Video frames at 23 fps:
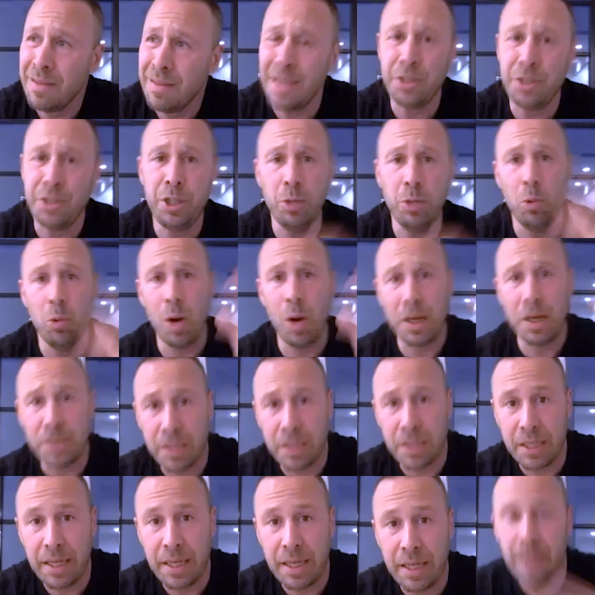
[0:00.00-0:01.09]
she wants
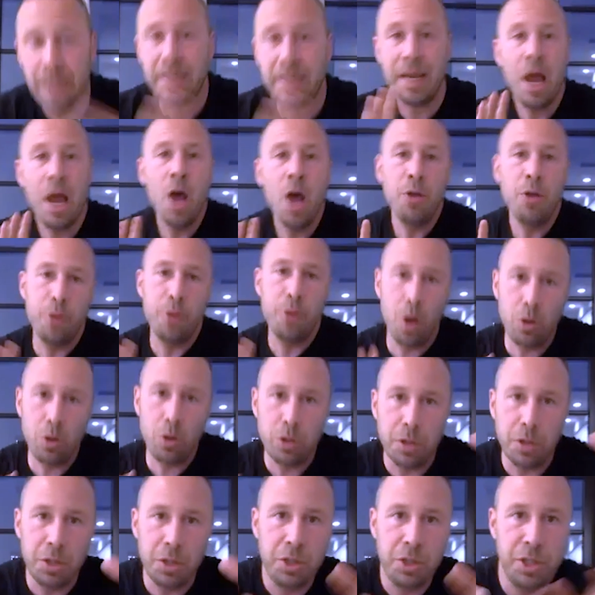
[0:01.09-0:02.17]
a kid. That, those
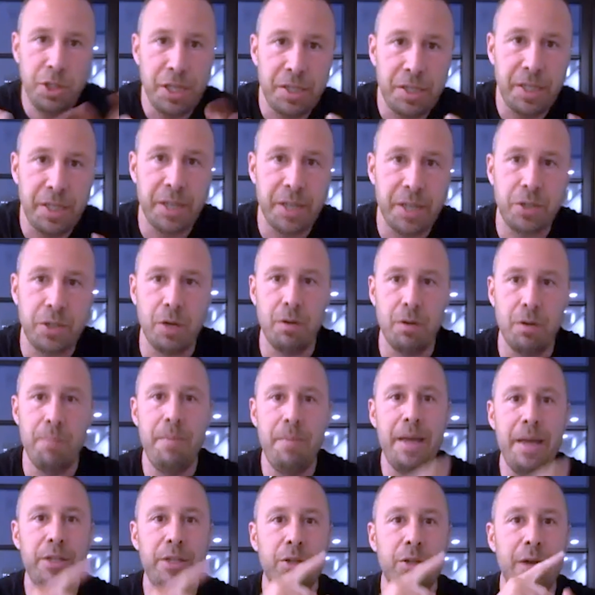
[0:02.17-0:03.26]
logistics are a
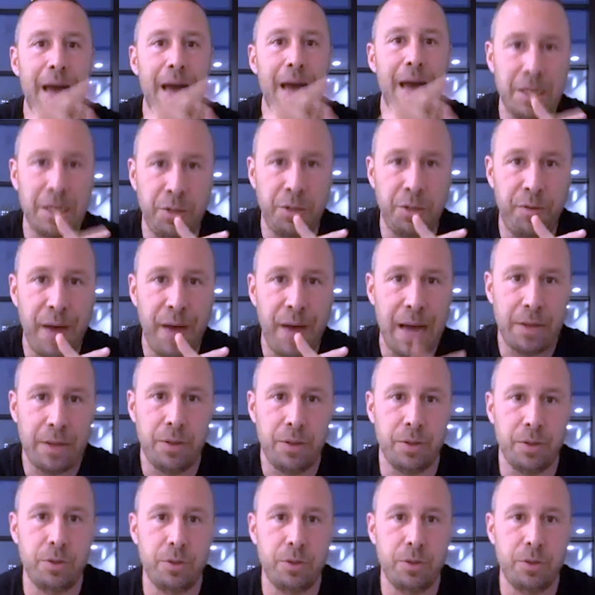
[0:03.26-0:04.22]
major X factor.